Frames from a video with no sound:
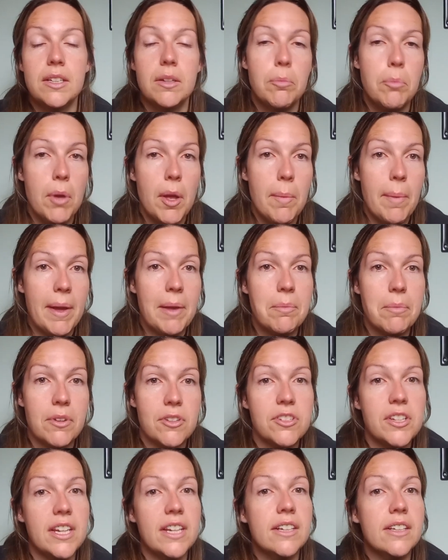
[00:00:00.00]
put a
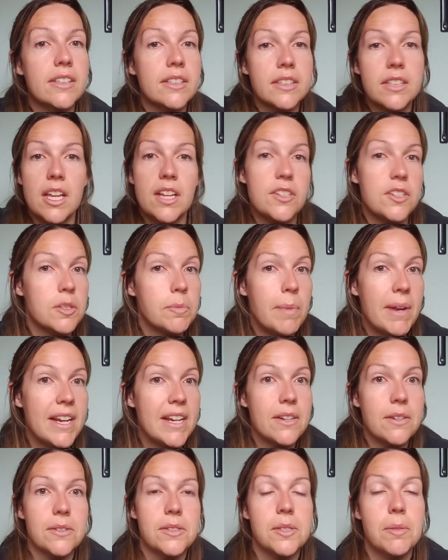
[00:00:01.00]
paintbrush in, and just
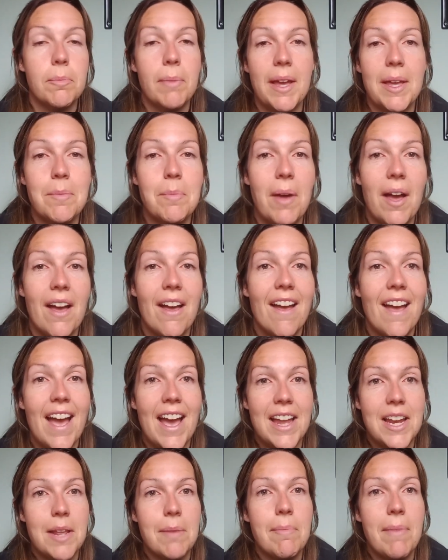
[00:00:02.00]
painted on some paper,
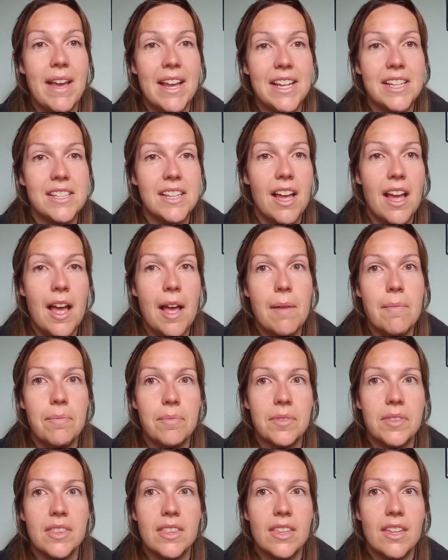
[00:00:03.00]
and it made
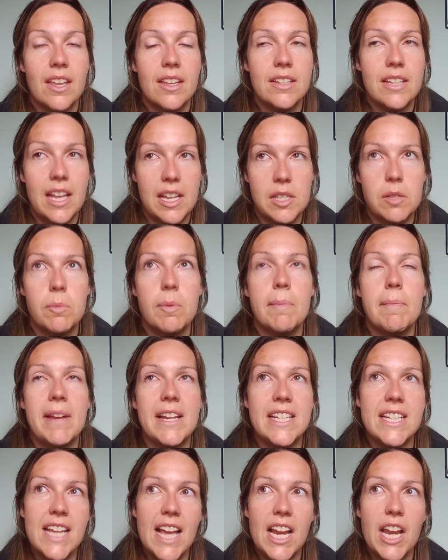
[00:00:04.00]
so we
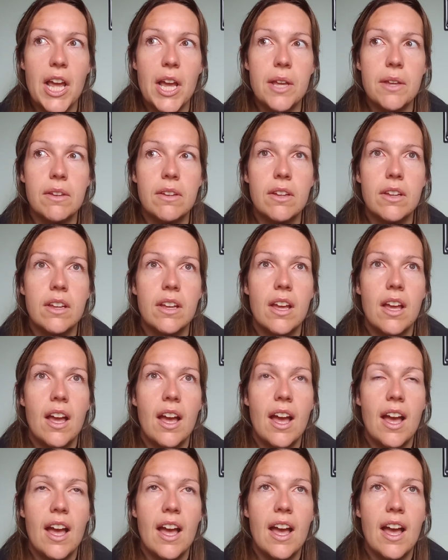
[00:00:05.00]
made yellow
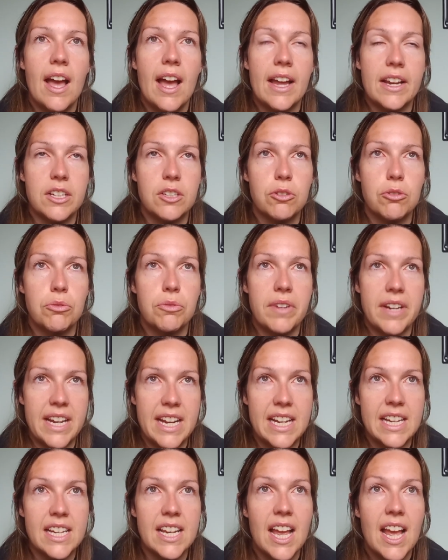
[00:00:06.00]
and
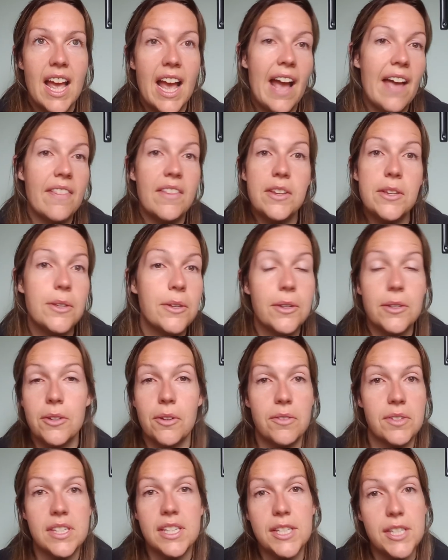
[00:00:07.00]
green, and then you could
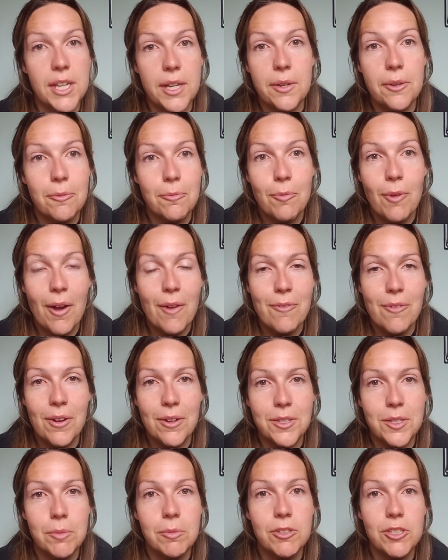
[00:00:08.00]
obviously do whatever
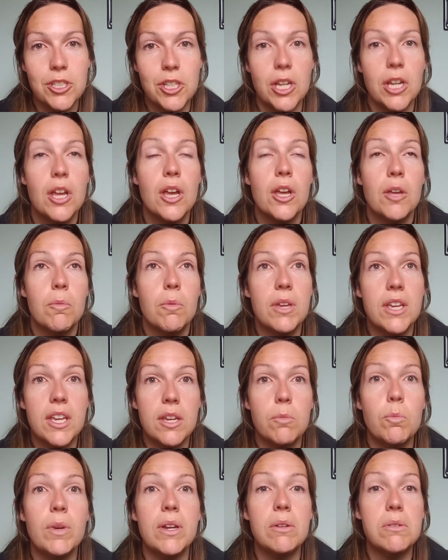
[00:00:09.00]
else you want to.
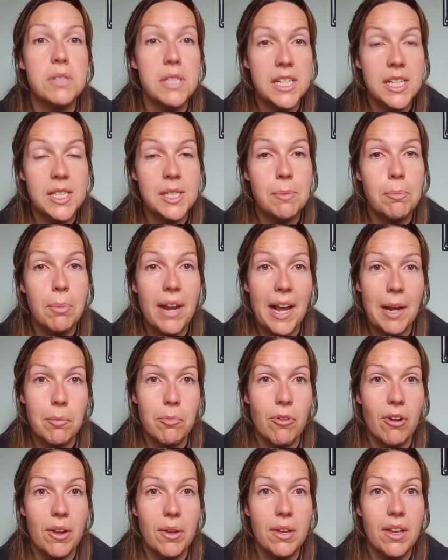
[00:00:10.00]
We also did some
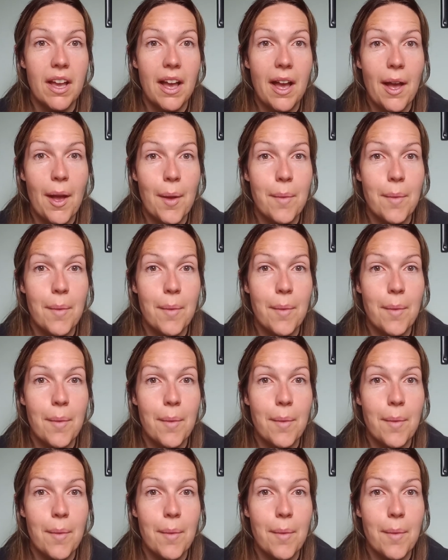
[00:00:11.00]
blackberry